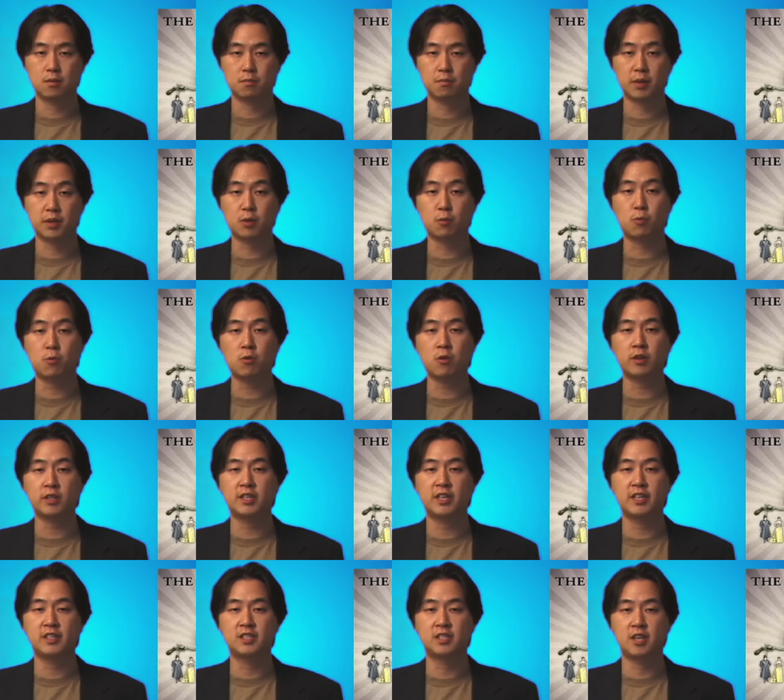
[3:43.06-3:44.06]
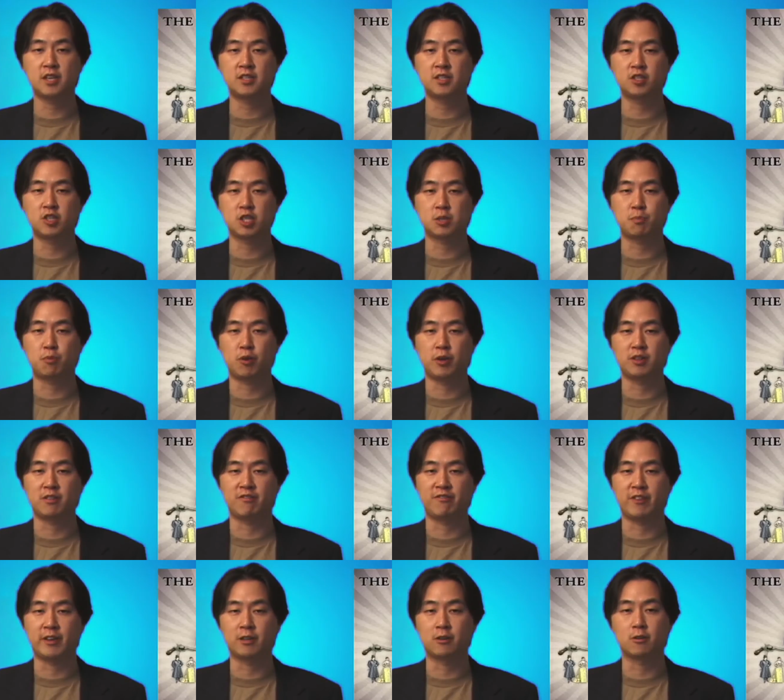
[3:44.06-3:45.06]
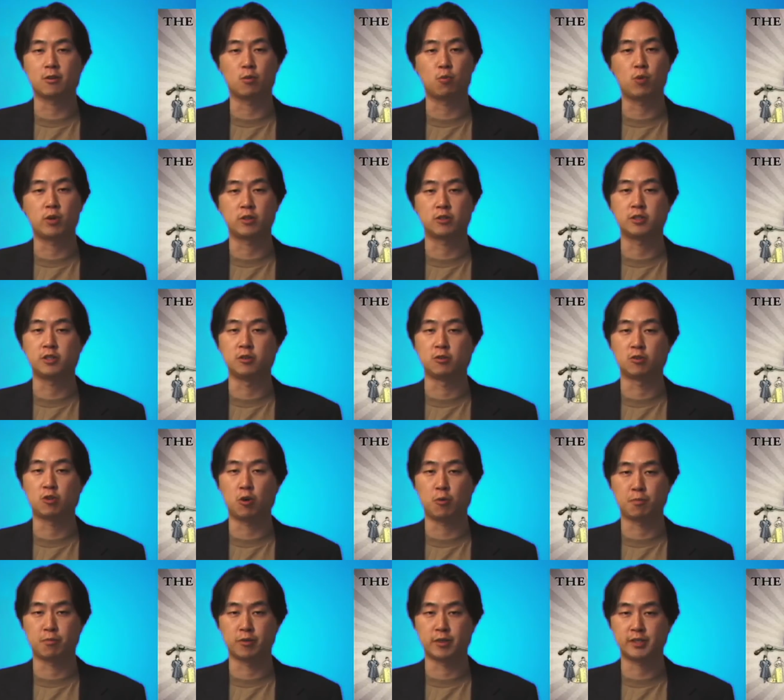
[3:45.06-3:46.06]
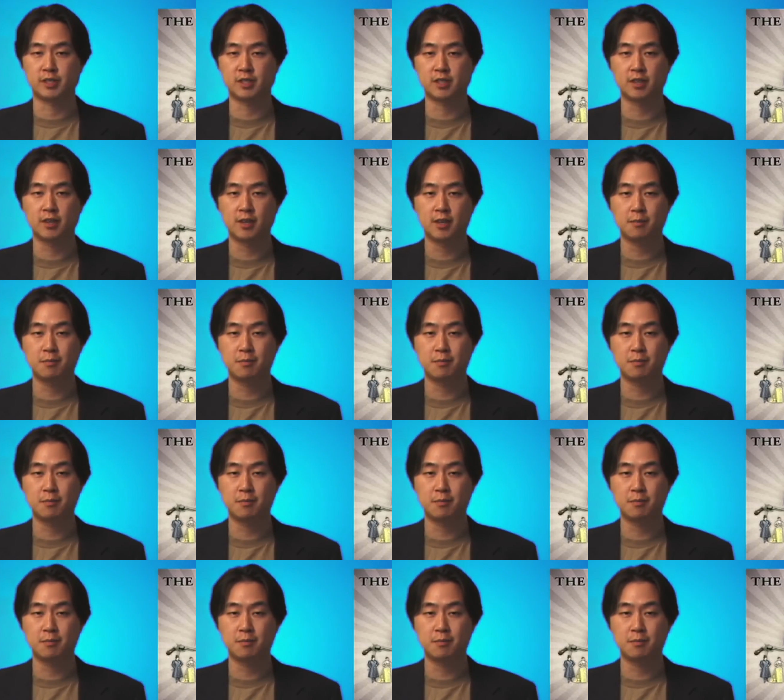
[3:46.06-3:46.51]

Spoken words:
But the War on Kids doesn't just point the finger at one or two culprits,